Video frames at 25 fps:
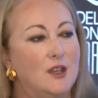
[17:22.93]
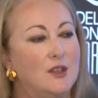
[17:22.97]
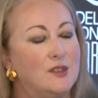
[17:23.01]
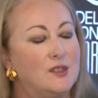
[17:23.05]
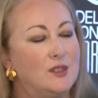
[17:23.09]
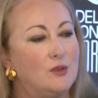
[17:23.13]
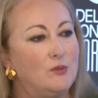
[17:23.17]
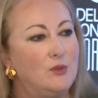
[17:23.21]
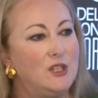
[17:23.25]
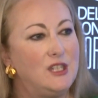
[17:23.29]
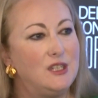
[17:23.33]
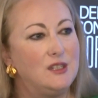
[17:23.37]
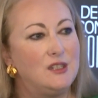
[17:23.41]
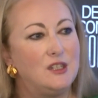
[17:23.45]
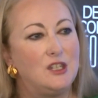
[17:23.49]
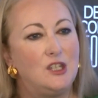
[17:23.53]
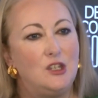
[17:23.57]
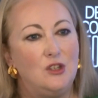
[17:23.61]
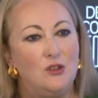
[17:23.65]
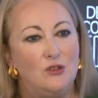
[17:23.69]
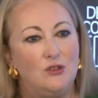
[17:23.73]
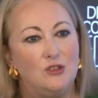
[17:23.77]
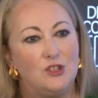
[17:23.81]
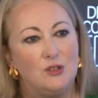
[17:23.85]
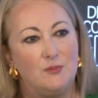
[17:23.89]
So we did a
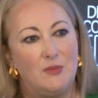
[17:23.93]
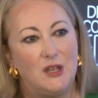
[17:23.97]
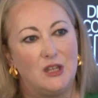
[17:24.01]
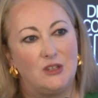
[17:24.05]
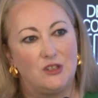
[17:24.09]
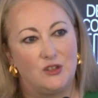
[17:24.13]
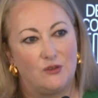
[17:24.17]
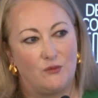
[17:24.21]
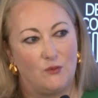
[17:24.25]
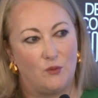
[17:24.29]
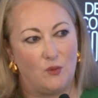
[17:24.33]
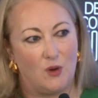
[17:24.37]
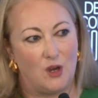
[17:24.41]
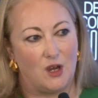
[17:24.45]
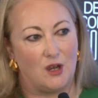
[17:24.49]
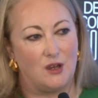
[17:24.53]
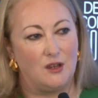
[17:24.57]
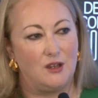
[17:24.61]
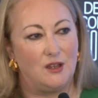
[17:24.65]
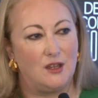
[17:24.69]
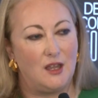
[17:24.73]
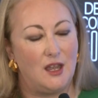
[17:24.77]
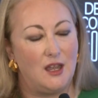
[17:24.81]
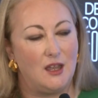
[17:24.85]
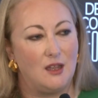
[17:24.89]
huge amount of
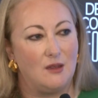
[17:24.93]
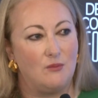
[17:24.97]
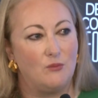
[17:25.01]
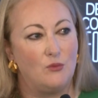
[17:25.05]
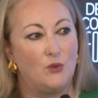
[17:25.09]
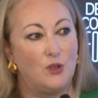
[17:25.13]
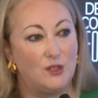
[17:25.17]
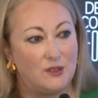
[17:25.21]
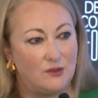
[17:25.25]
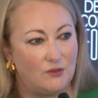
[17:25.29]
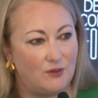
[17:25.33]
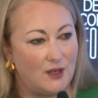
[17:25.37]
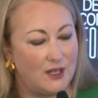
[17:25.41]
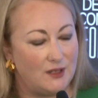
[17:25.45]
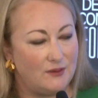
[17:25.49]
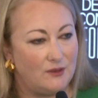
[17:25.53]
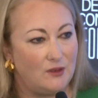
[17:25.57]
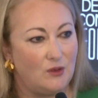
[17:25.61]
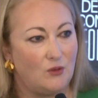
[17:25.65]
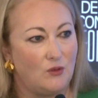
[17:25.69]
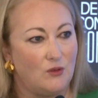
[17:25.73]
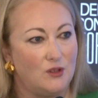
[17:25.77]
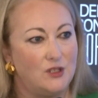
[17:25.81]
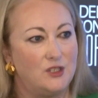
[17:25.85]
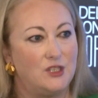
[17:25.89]
work with
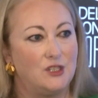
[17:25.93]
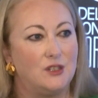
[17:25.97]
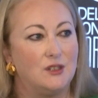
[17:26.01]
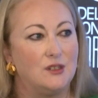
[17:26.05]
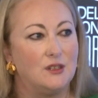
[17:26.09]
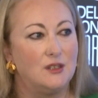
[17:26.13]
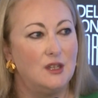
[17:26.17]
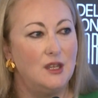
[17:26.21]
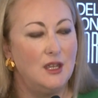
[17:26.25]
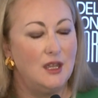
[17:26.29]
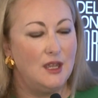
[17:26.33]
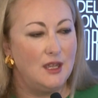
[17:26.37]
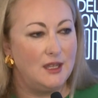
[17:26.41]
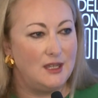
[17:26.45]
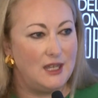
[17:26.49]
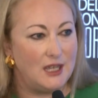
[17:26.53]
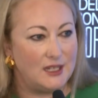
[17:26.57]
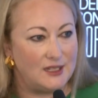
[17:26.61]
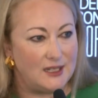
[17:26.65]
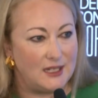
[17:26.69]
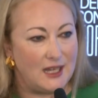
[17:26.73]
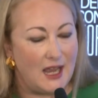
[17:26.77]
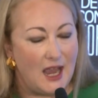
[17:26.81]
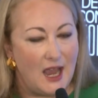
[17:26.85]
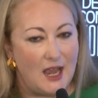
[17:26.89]
Grant Thornton,
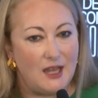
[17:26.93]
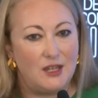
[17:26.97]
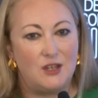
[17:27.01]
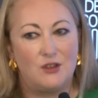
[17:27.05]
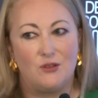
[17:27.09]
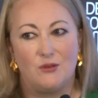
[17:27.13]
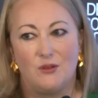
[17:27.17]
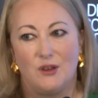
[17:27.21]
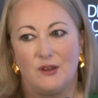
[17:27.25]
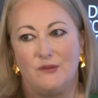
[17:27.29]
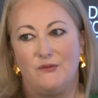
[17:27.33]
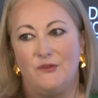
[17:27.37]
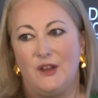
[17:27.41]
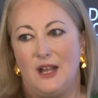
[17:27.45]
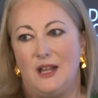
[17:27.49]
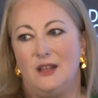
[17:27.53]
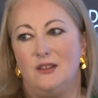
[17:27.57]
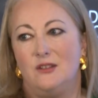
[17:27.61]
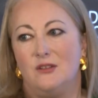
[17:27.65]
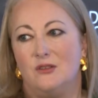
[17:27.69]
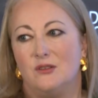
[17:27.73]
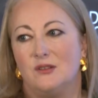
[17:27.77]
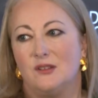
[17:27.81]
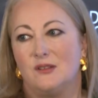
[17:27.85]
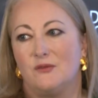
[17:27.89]
getting accurate
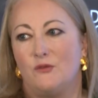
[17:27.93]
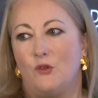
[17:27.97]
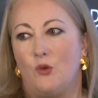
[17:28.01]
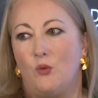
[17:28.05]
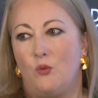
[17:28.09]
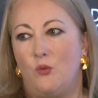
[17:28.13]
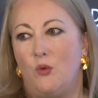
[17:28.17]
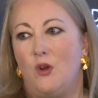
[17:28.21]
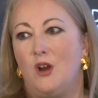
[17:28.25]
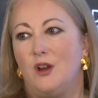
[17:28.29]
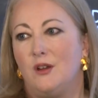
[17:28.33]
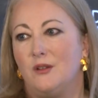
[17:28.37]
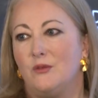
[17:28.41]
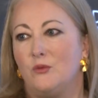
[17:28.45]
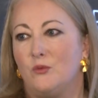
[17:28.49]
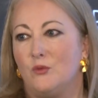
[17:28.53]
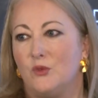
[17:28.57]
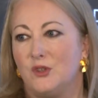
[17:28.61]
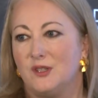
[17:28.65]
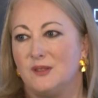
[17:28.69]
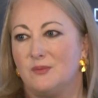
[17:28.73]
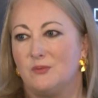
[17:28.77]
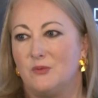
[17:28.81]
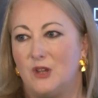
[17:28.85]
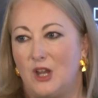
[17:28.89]
values for what
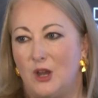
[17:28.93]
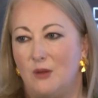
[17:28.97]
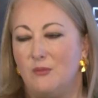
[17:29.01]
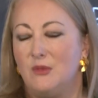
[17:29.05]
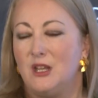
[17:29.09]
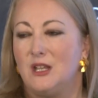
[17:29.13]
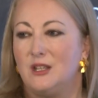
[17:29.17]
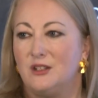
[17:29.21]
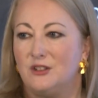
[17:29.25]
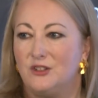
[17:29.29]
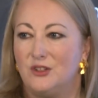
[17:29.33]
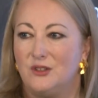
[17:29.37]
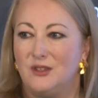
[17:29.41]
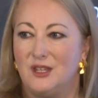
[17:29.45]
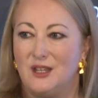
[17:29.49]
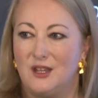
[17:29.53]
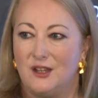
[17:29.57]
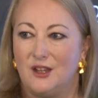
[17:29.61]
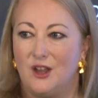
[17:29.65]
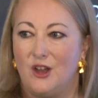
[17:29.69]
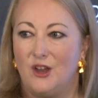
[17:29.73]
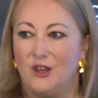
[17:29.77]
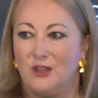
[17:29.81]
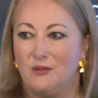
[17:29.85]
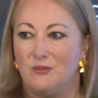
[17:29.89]
was coming to the
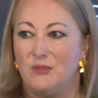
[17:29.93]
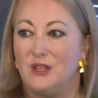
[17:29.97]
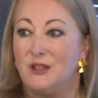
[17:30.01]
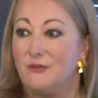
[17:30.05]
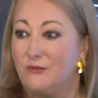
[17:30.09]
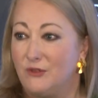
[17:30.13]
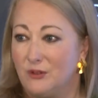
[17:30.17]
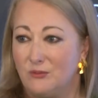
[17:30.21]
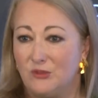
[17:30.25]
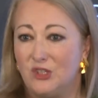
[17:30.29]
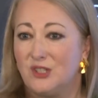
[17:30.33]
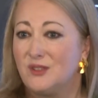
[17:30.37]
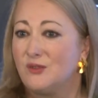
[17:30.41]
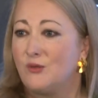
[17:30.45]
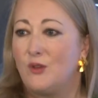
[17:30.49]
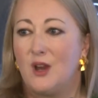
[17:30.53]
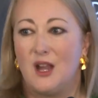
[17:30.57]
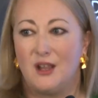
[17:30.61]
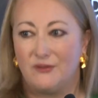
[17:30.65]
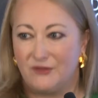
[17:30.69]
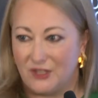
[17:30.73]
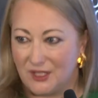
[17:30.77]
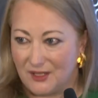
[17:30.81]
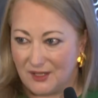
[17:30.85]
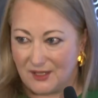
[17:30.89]
economy from just
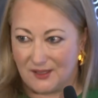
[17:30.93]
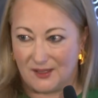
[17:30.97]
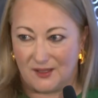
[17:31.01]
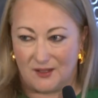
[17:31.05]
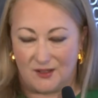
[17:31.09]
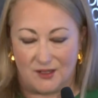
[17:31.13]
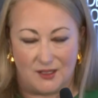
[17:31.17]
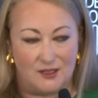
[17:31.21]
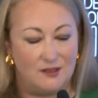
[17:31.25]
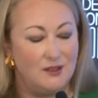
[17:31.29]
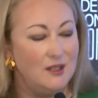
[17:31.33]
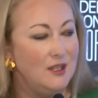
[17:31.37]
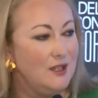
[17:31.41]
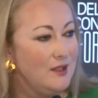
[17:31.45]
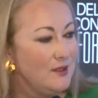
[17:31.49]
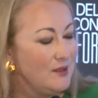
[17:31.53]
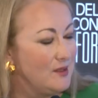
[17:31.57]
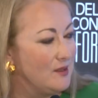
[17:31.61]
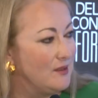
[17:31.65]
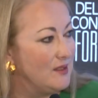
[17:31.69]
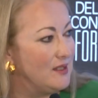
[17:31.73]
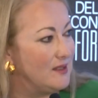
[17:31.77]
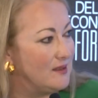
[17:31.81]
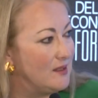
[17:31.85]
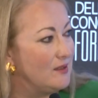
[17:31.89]
craft and design.
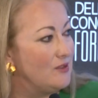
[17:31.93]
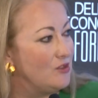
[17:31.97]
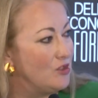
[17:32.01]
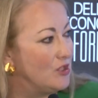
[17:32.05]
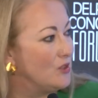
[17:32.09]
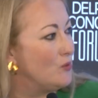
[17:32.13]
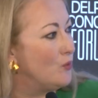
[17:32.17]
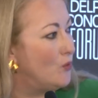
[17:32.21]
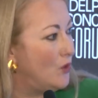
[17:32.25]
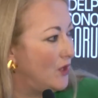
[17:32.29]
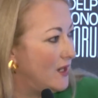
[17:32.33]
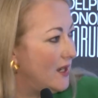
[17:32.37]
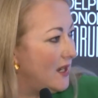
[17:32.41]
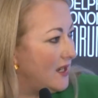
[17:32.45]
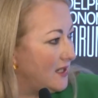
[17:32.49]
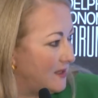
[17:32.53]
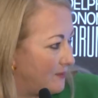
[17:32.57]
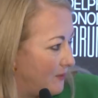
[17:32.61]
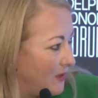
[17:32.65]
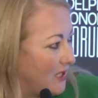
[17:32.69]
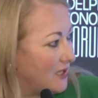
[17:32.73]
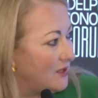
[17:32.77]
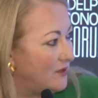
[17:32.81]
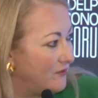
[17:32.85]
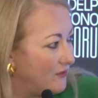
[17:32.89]
So this is just one
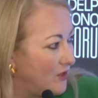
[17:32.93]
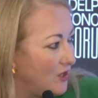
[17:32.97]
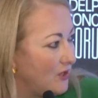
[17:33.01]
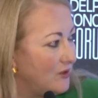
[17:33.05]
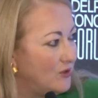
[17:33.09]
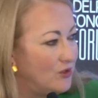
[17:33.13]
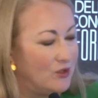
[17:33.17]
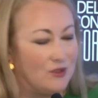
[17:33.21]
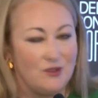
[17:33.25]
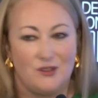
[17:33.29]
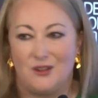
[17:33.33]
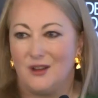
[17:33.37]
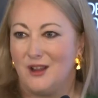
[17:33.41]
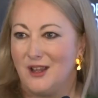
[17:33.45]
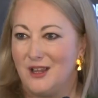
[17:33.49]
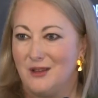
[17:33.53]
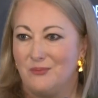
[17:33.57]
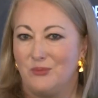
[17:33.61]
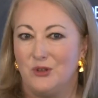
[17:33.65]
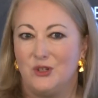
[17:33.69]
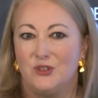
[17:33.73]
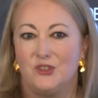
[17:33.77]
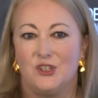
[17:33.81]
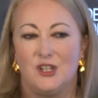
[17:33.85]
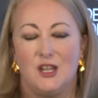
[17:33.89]
aspect of culture I
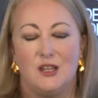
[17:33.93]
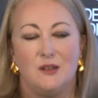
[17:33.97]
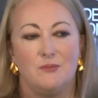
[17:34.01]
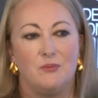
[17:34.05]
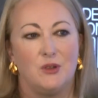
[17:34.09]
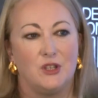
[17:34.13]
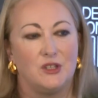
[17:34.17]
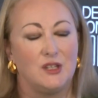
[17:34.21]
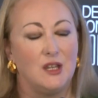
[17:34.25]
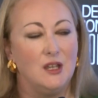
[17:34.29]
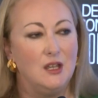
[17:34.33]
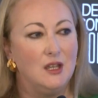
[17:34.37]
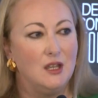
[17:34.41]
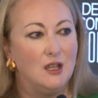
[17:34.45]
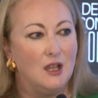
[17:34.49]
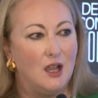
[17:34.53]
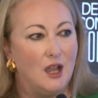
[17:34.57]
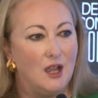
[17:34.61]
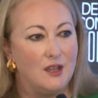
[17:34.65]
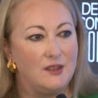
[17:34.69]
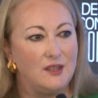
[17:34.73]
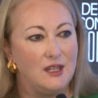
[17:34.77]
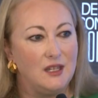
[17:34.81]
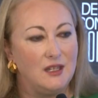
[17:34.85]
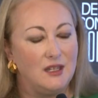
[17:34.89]
appreciate, but
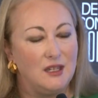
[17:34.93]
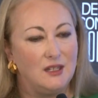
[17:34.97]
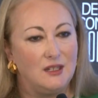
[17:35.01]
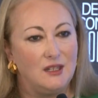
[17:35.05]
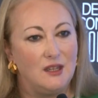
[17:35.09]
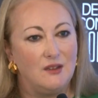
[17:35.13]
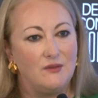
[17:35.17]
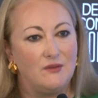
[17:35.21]
I think it